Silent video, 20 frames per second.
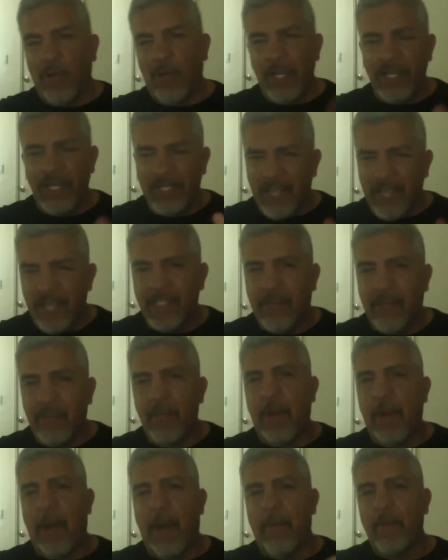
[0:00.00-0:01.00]
One of these days, I'm
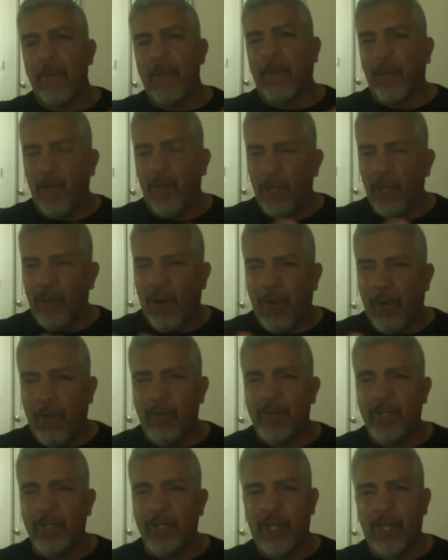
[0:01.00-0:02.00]
gonna put a little
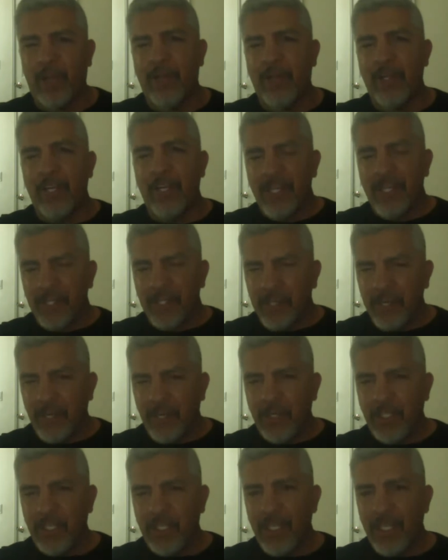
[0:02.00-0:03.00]
album together so you
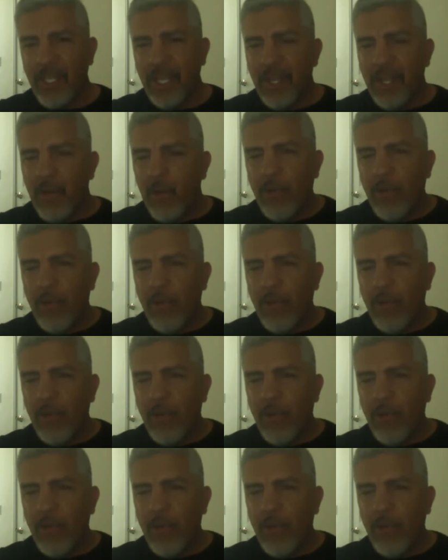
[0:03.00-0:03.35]
can see.